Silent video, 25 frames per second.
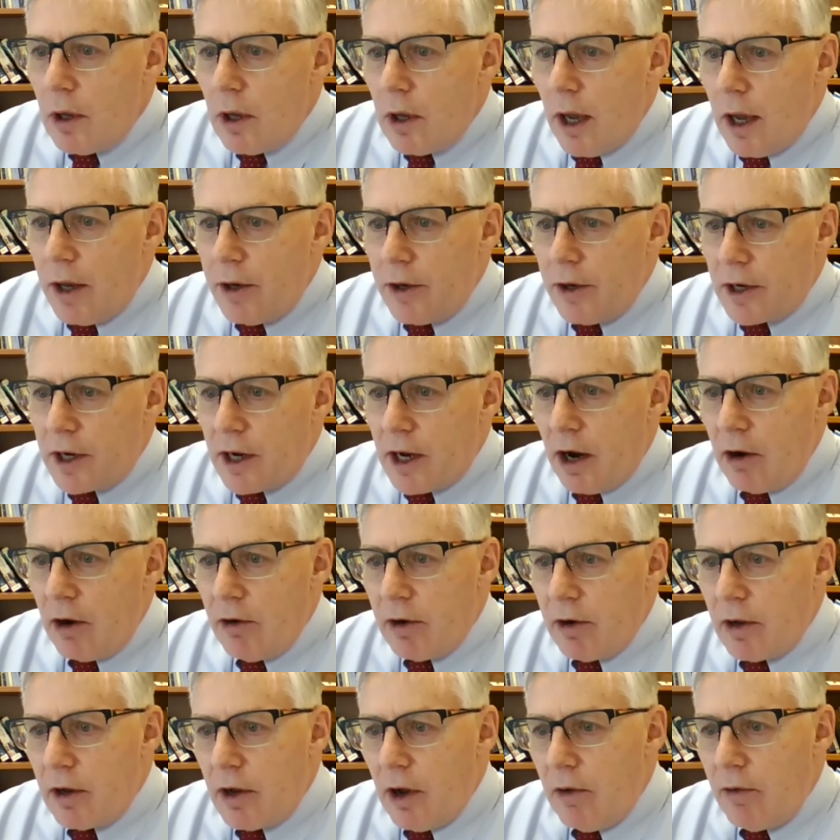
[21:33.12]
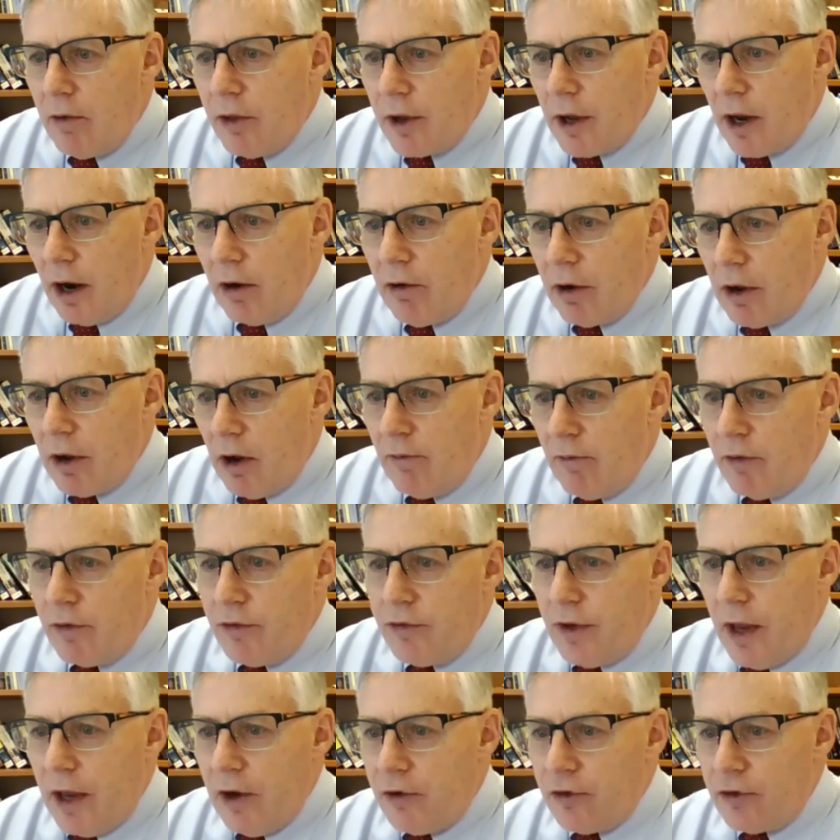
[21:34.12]
and current the current
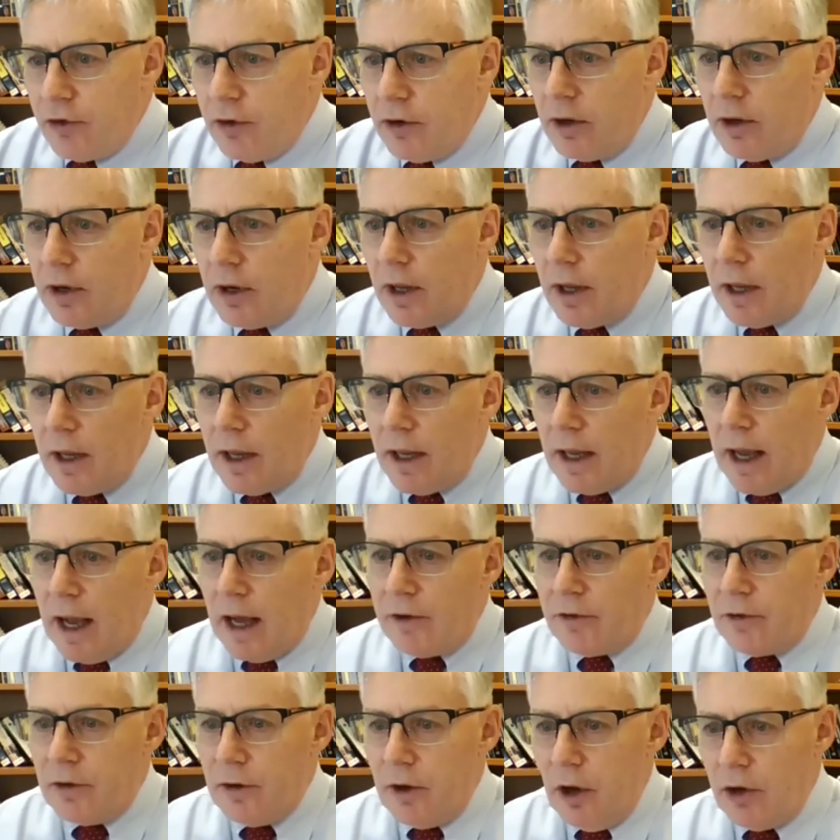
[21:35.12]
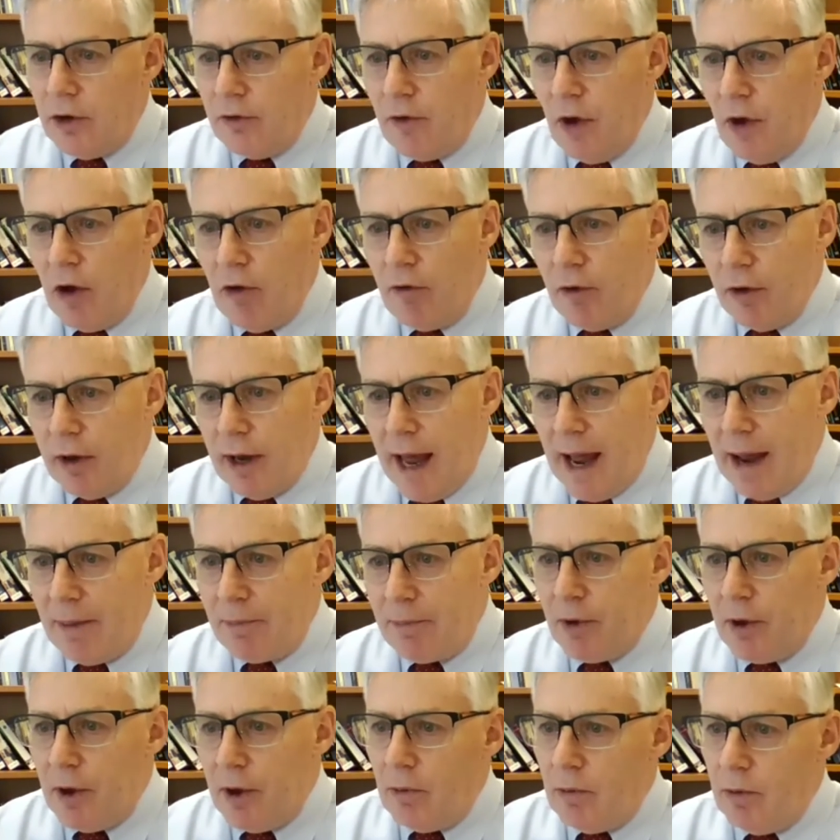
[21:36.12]
conversation has a lot of overlap
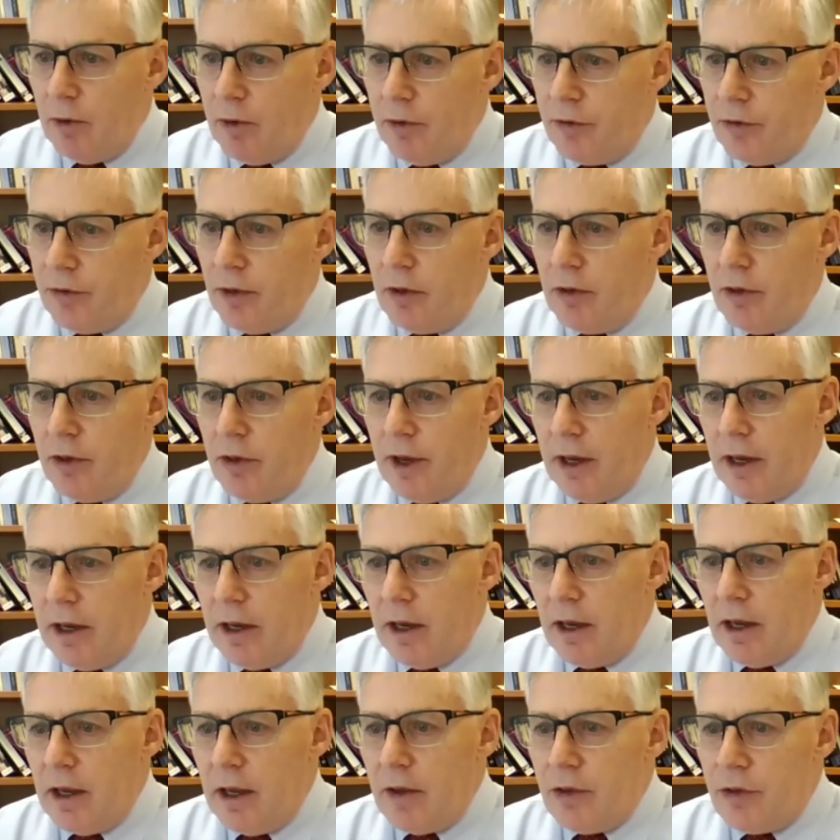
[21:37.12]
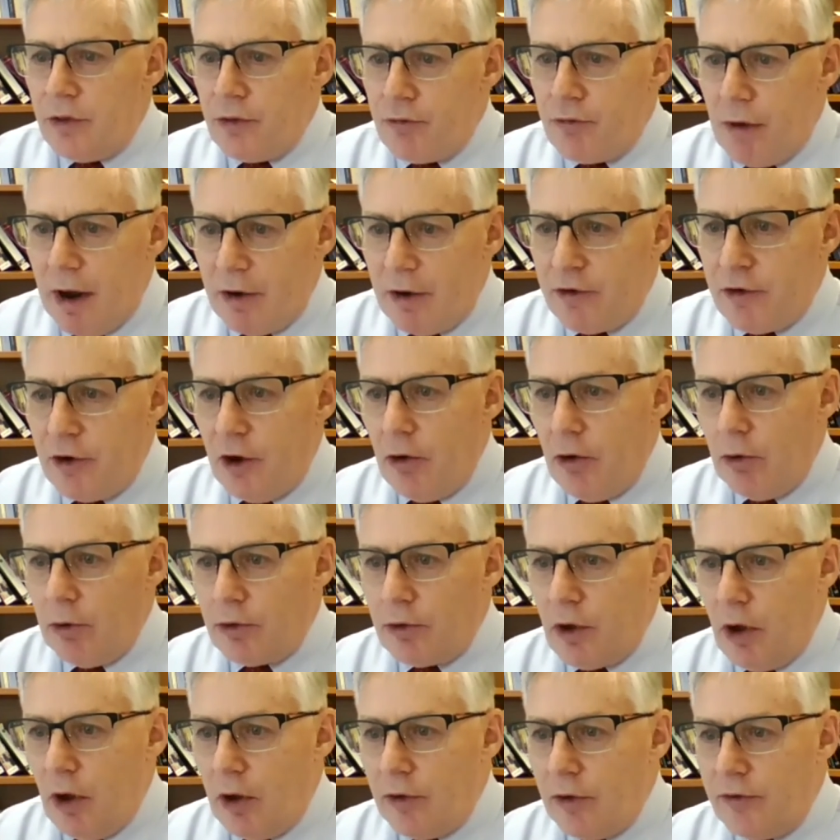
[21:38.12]
with the threshold
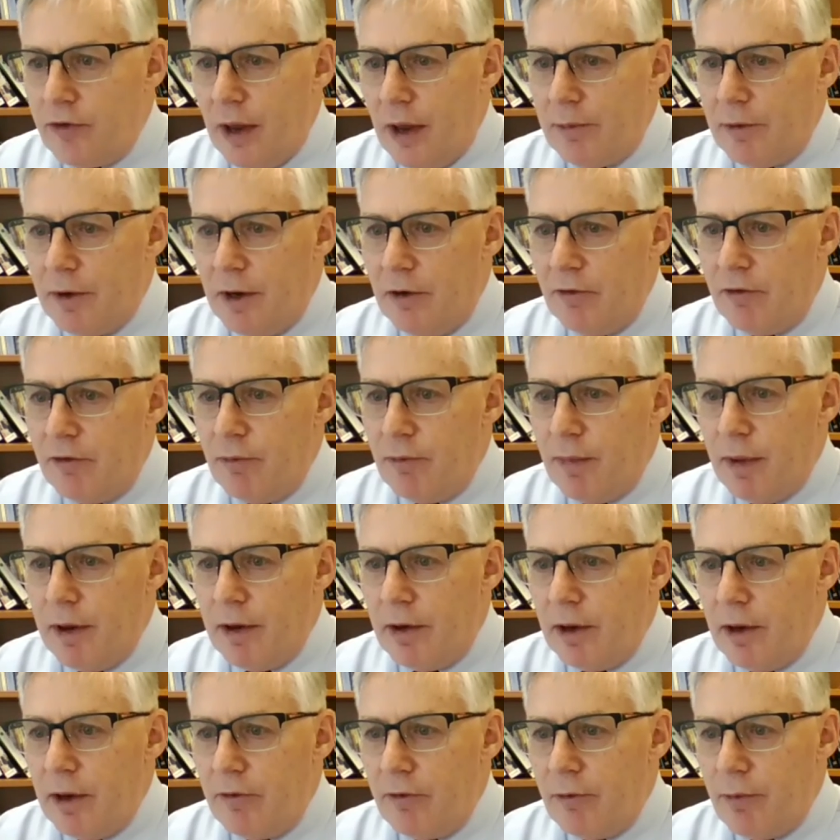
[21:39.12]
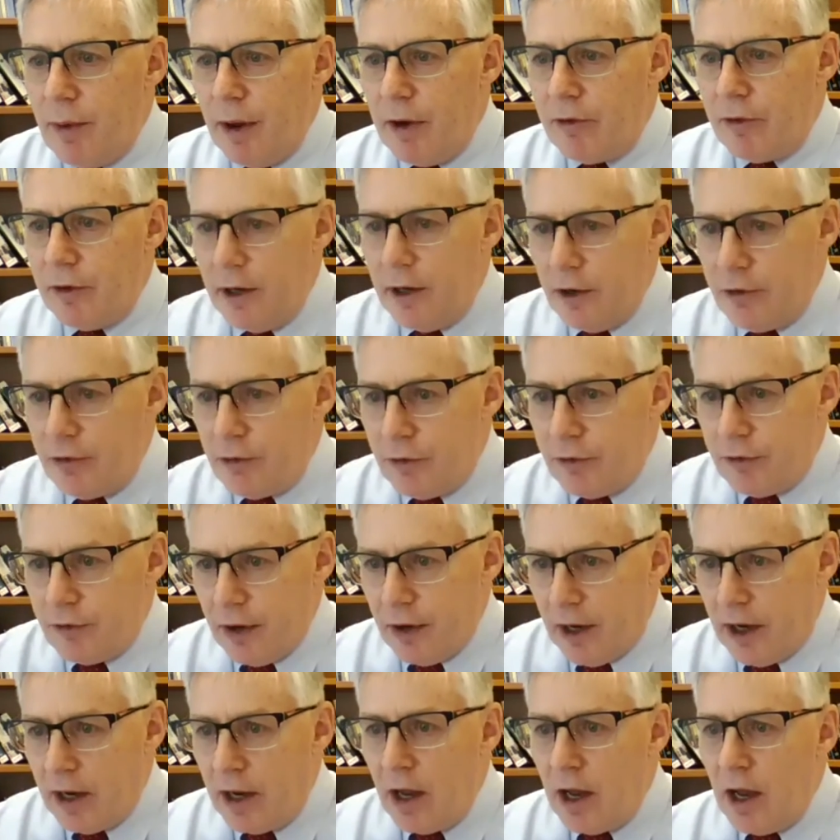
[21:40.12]
concept in information
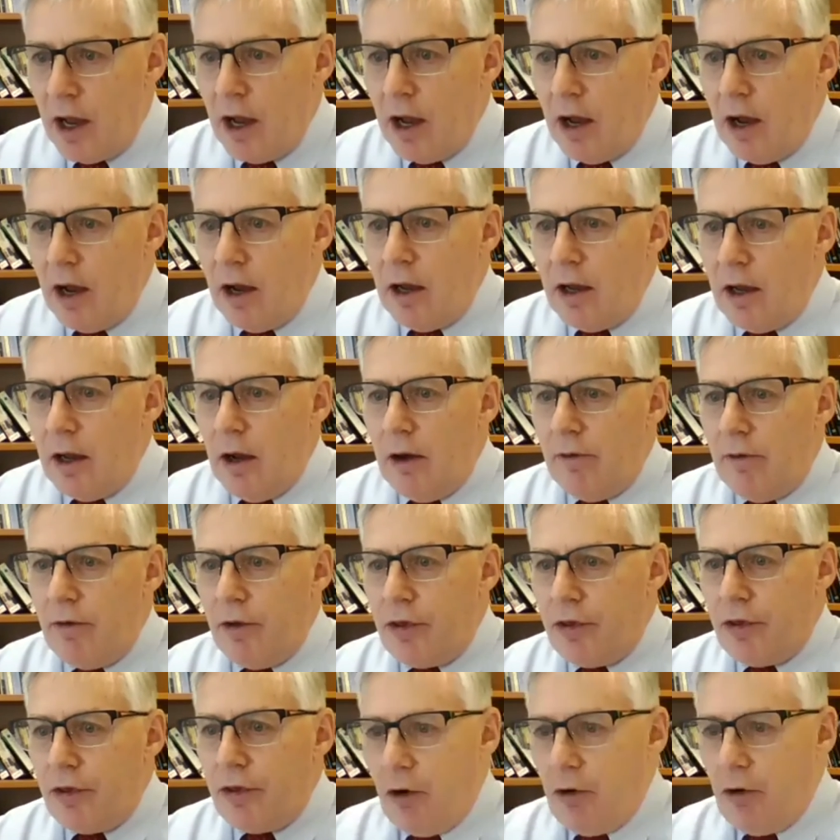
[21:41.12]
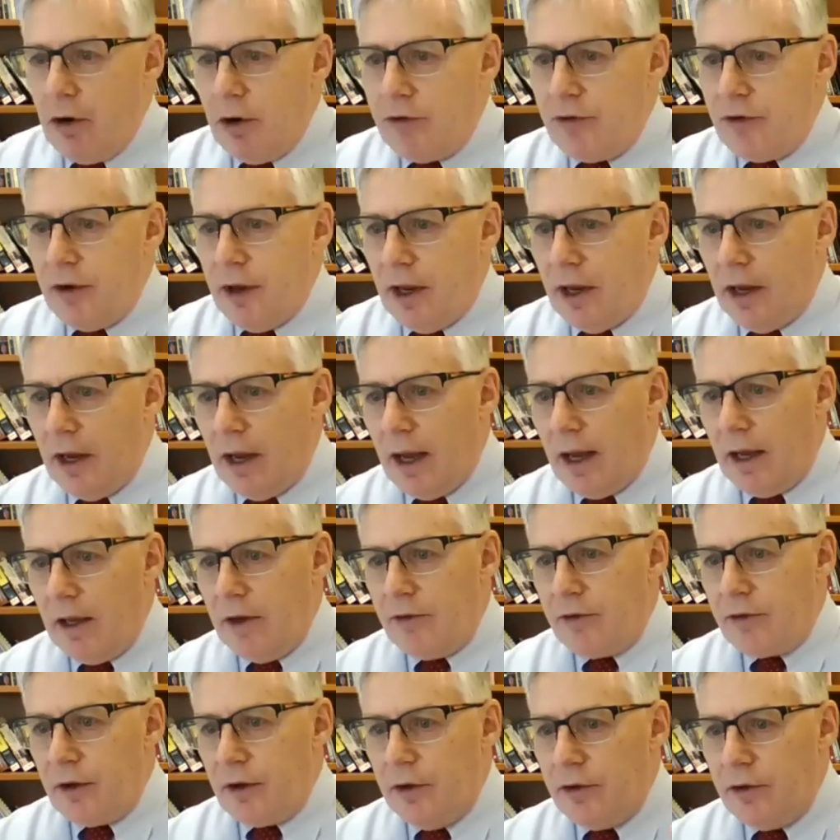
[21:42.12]
literacy of authority
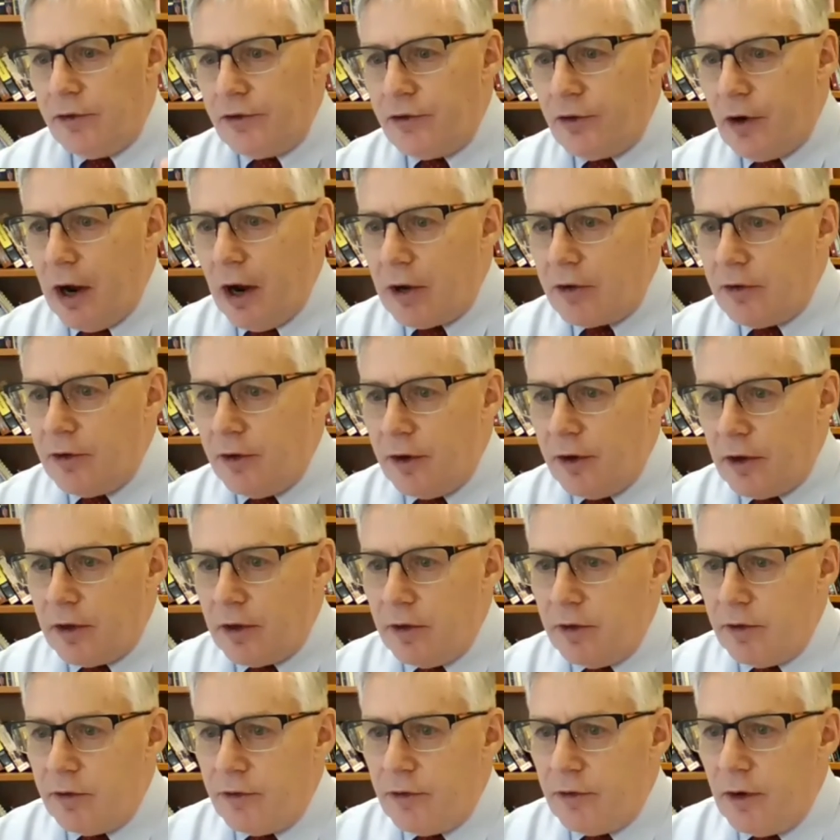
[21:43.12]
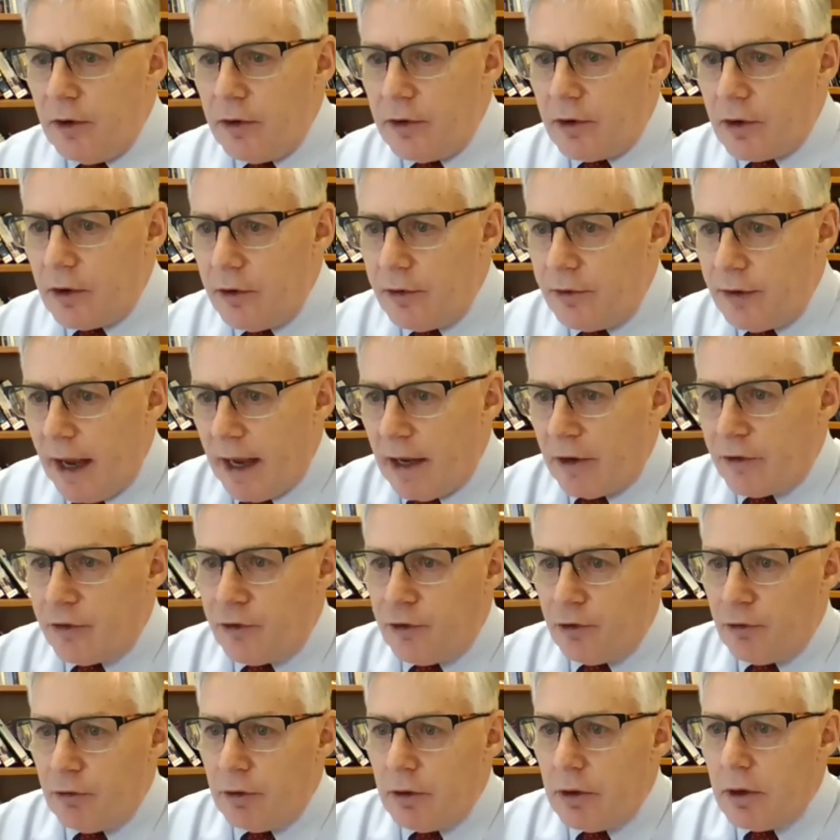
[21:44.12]
as constructed and, con and
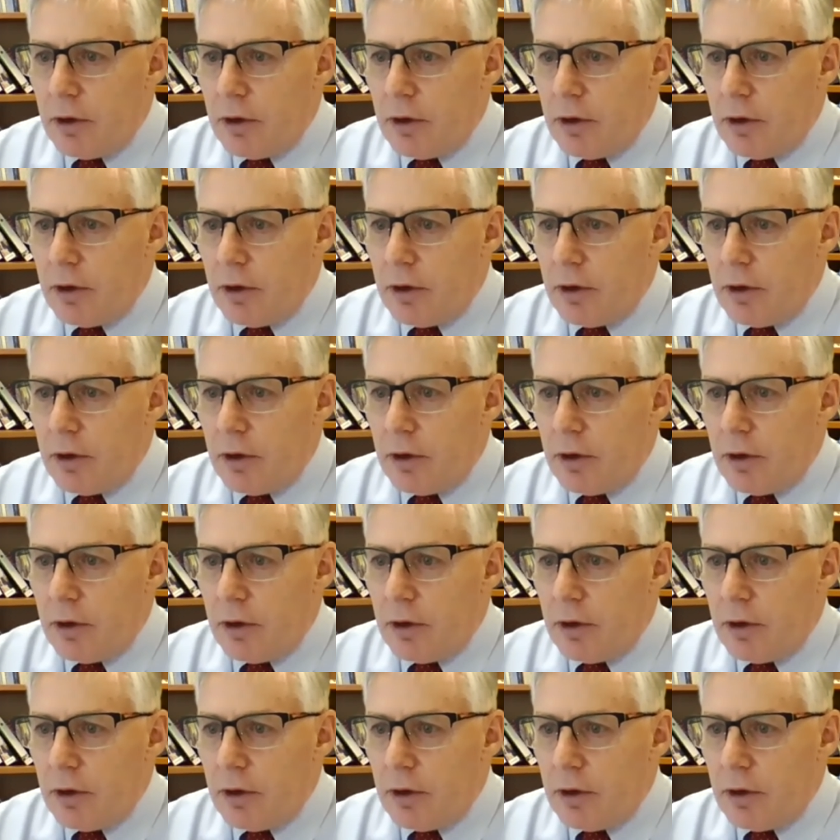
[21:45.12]
contextual.